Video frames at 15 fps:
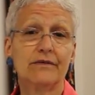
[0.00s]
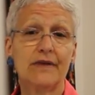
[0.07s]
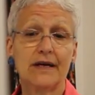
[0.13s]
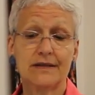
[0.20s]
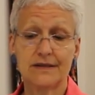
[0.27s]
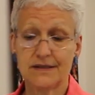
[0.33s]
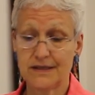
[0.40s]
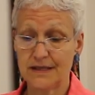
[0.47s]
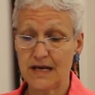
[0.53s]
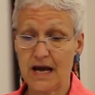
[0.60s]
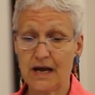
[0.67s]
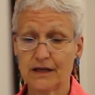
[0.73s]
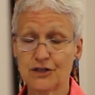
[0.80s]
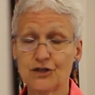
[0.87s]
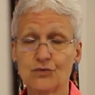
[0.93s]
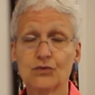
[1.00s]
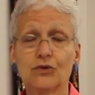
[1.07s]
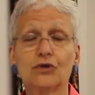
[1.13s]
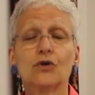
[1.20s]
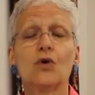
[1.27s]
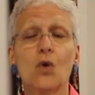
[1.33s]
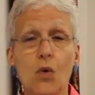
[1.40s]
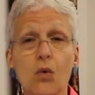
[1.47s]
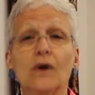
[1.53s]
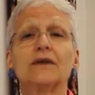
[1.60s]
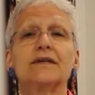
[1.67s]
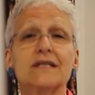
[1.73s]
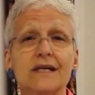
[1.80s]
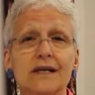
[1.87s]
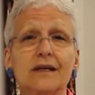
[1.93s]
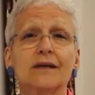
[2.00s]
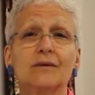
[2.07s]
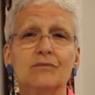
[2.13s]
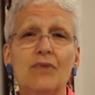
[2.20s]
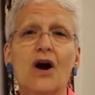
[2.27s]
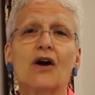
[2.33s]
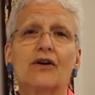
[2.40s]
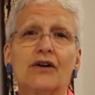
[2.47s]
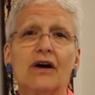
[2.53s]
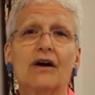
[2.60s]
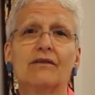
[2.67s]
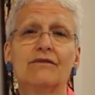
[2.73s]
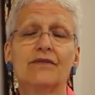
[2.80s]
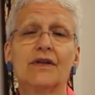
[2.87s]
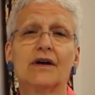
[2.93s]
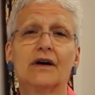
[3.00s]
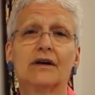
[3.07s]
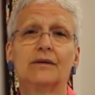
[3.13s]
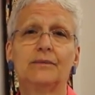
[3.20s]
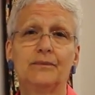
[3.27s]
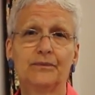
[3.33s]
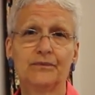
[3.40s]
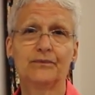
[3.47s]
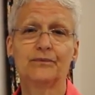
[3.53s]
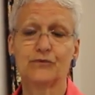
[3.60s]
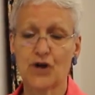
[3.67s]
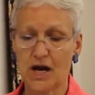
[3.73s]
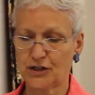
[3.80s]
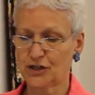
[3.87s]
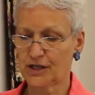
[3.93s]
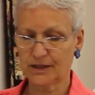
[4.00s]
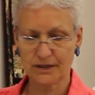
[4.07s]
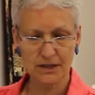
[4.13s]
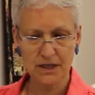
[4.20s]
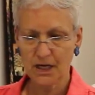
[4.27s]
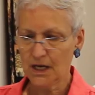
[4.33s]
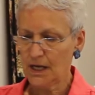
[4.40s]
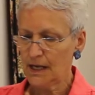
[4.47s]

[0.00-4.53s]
that's the actual quilting part of the project.